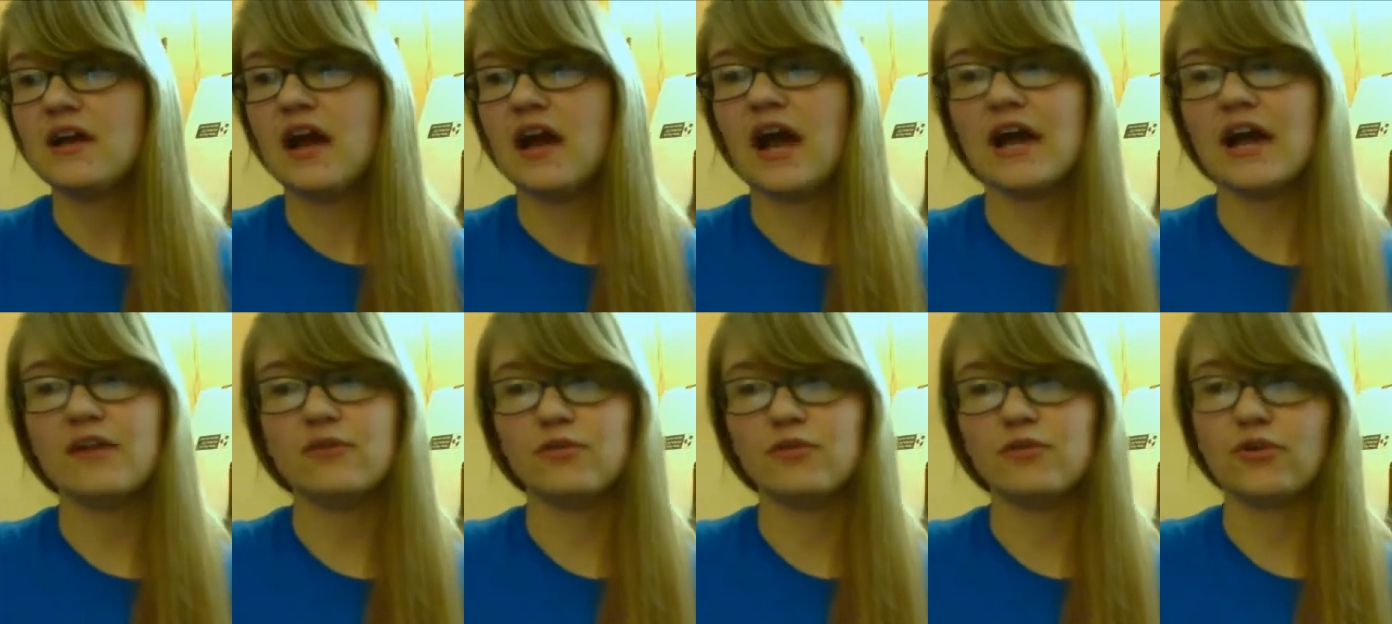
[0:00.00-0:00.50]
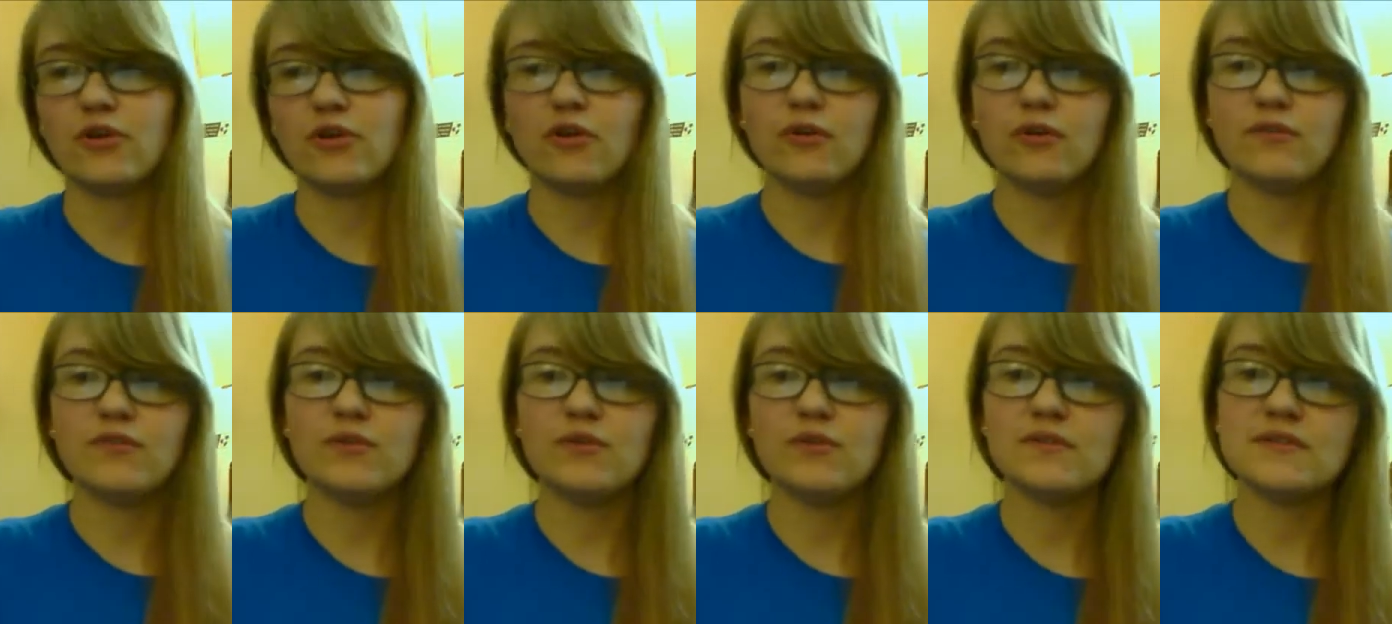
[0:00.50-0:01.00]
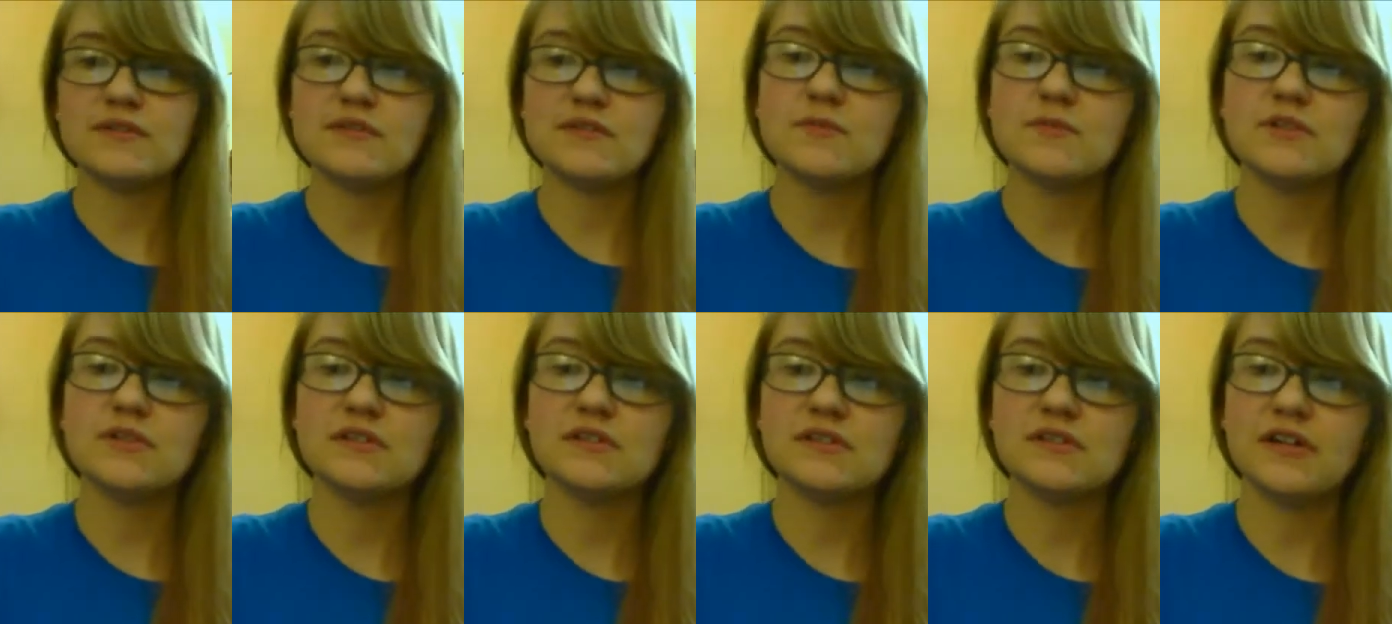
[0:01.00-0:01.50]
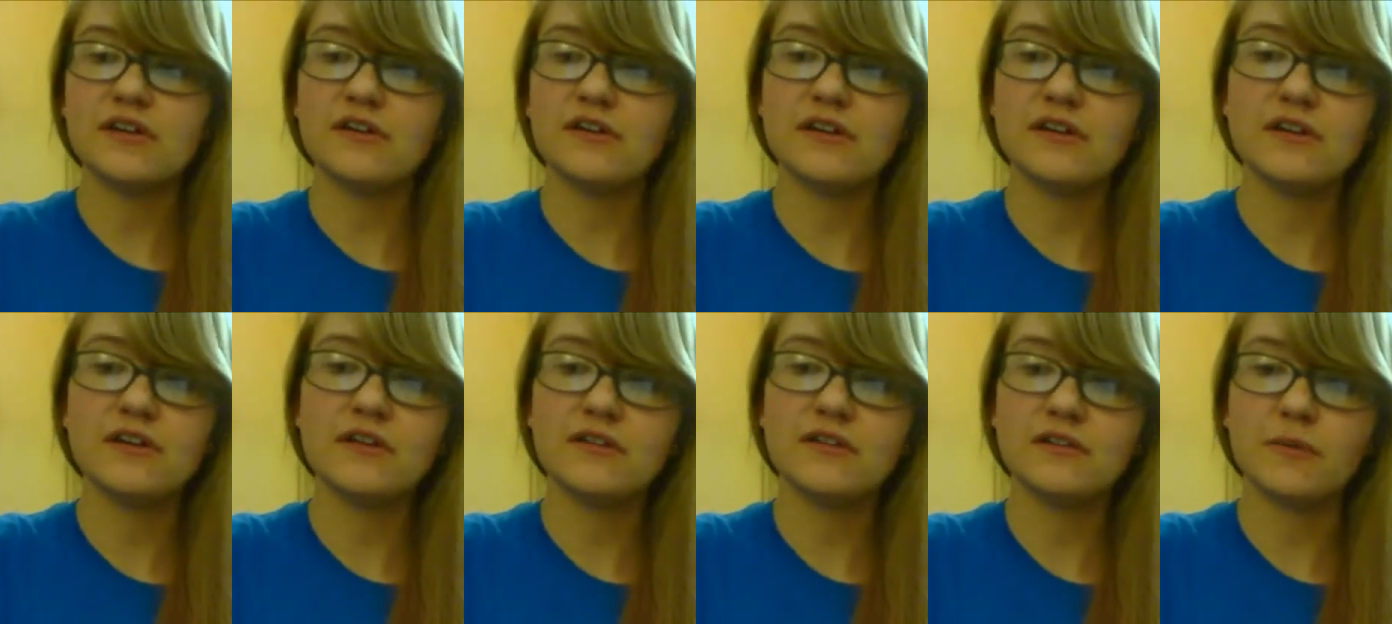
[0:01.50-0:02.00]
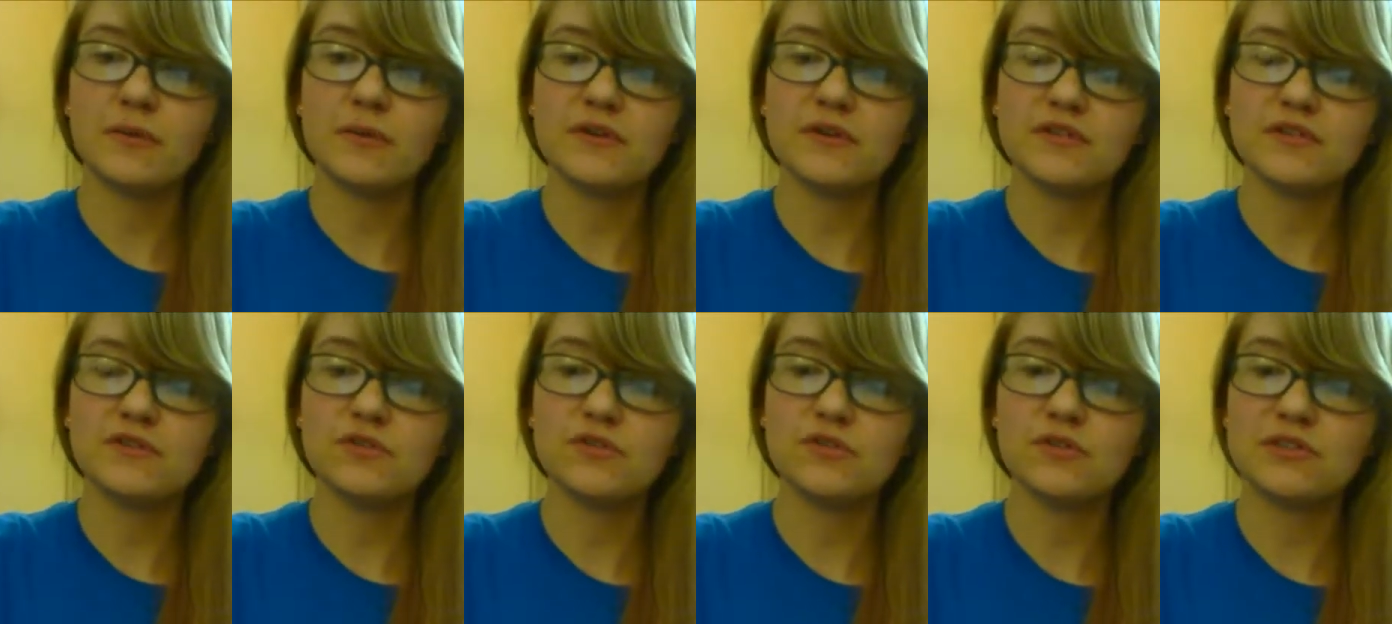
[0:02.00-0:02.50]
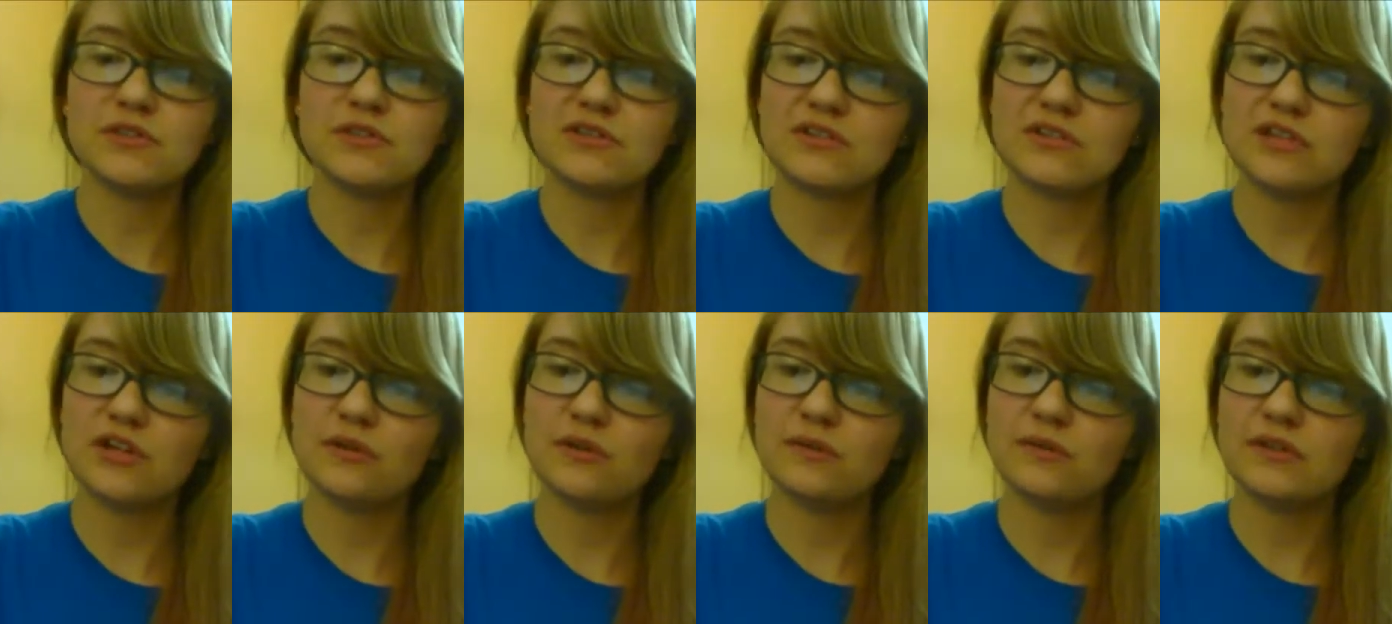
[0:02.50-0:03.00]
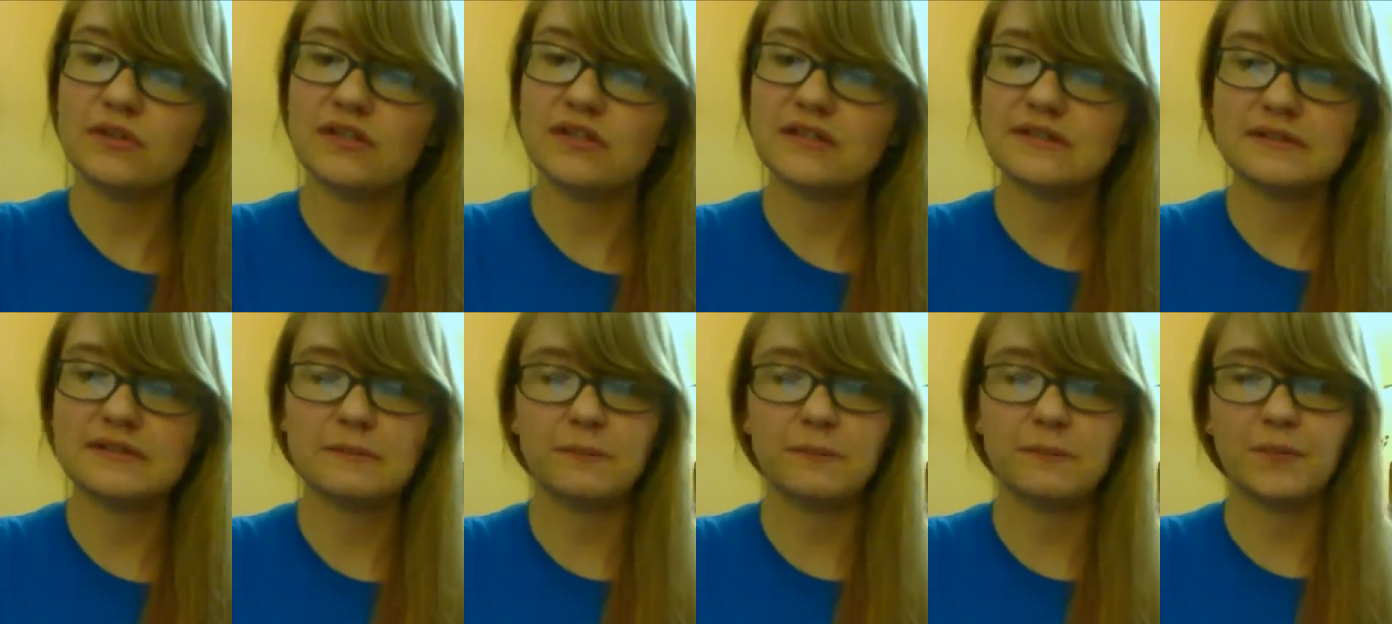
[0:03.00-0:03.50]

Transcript: I don't know if he was in the military, the person who originally owned this,